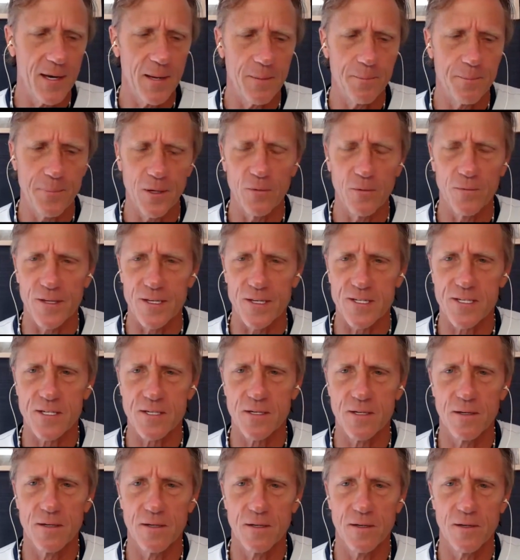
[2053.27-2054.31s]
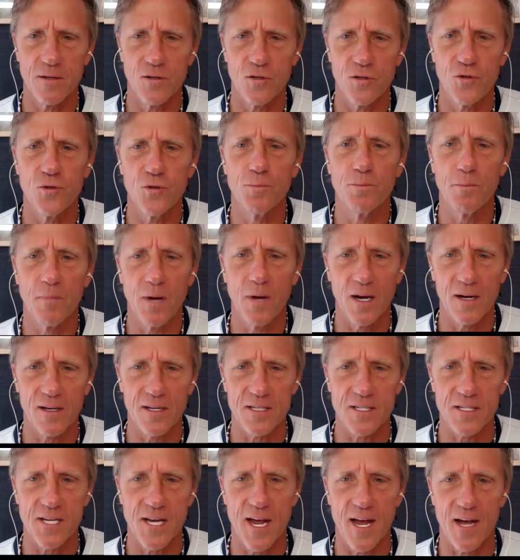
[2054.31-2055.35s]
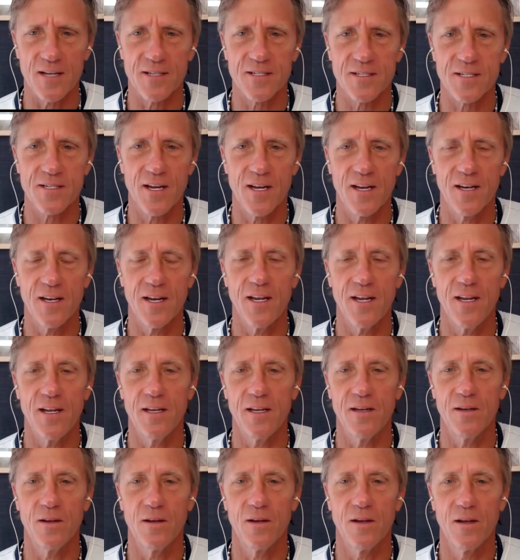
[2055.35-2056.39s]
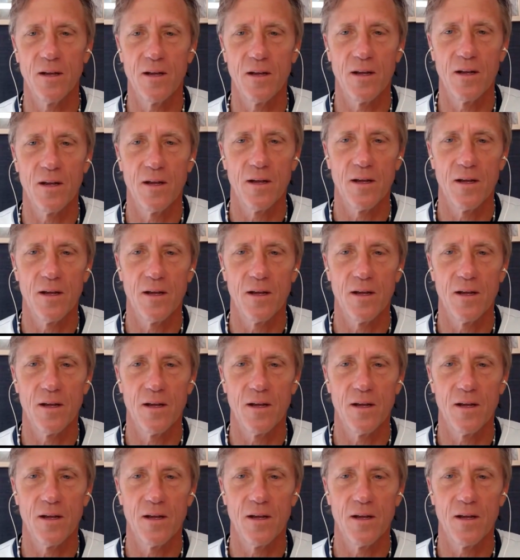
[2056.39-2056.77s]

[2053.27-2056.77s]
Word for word: and he built this humongous house. And he,